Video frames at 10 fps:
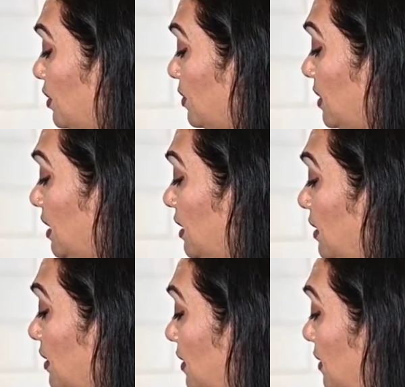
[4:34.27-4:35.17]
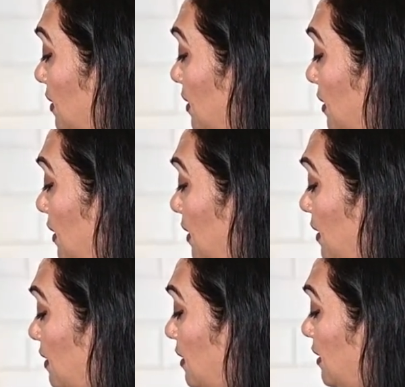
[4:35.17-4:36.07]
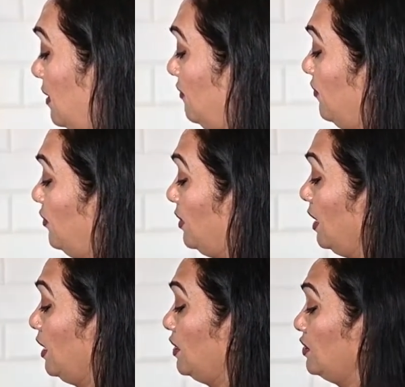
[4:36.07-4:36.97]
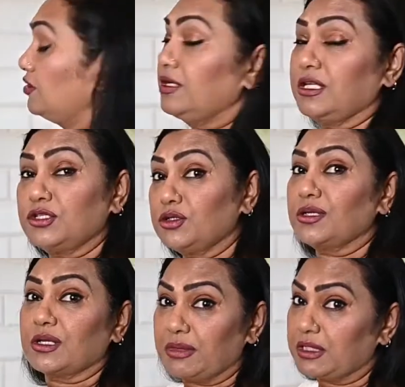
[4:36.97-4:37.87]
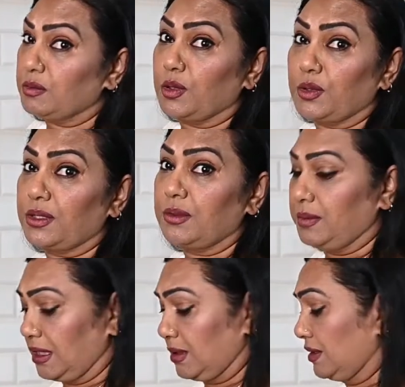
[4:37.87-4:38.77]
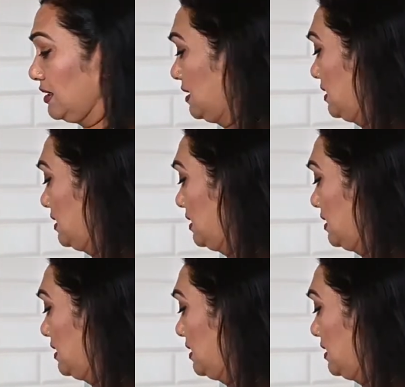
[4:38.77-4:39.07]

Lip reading: 3, and 4. You can do a little bit more, because